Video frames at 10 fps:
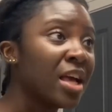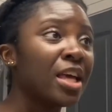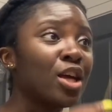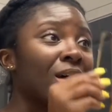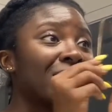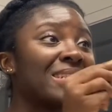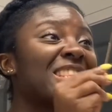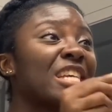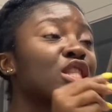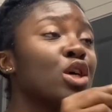Y'all, this
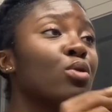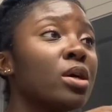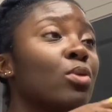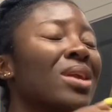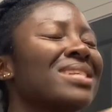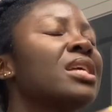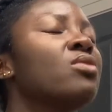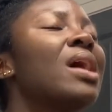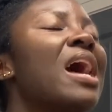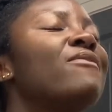thing is so good. When I tell
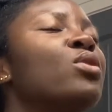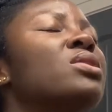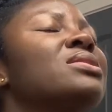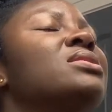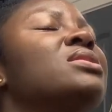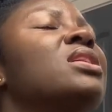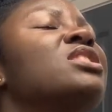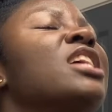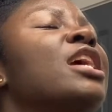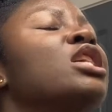you, I have noticed
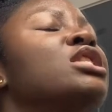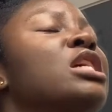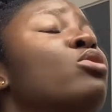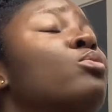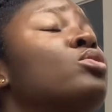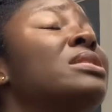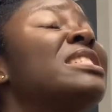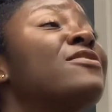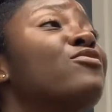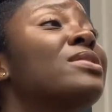such a considerable
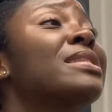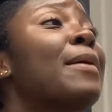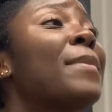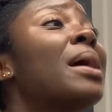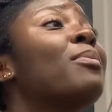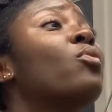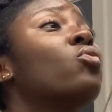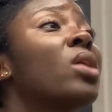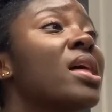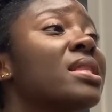difference in my
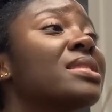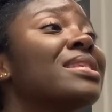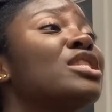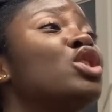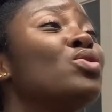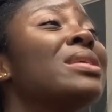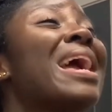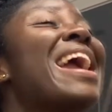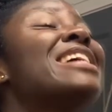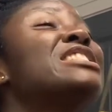breath since
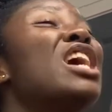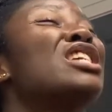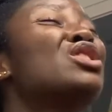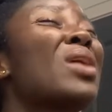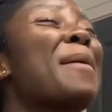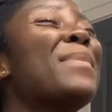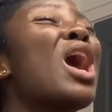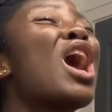using a tongue scraper.